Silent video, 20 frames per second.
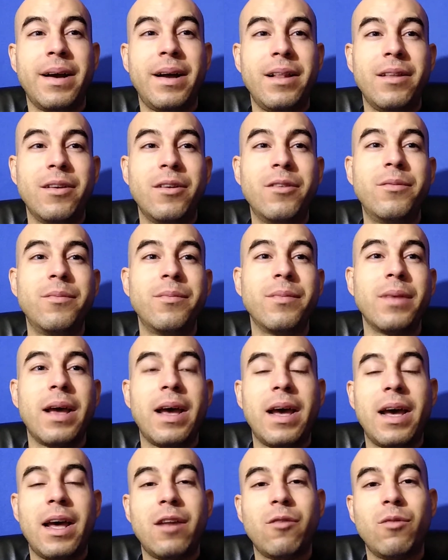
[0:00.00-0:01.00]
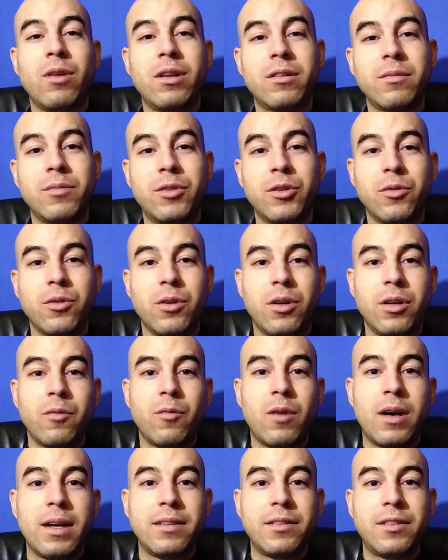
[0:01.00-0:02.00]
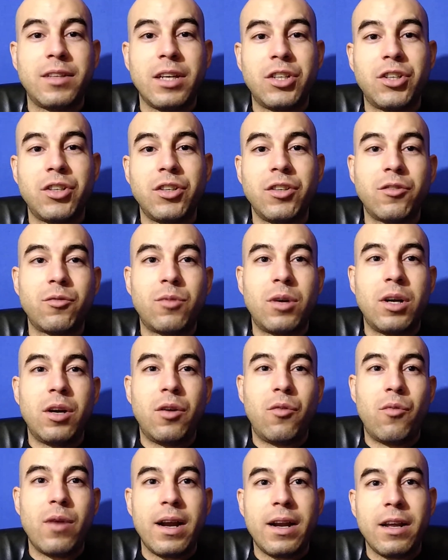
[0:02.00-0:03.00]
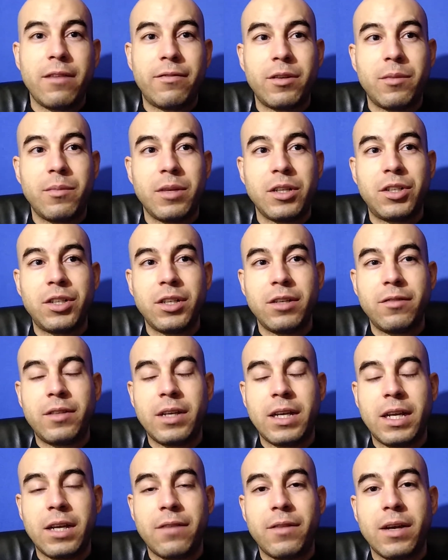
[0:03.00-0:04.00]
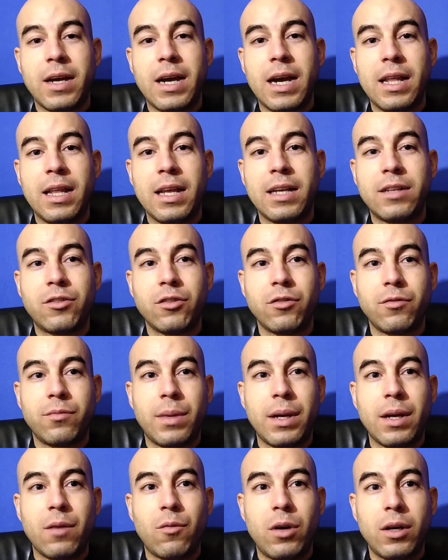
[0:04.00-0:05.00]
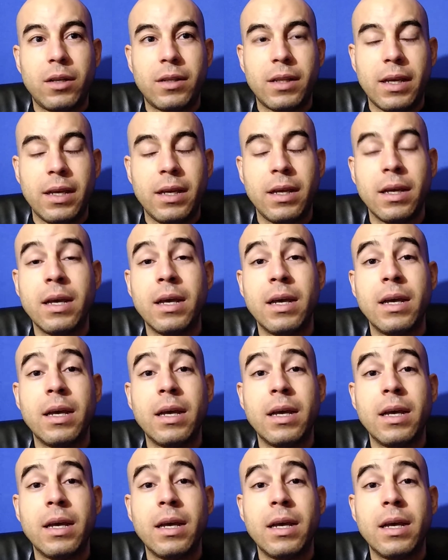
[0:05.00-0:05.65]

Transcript: Hello, and welcome to Unwind Sessions, where right after my shift I give the highlights of my workday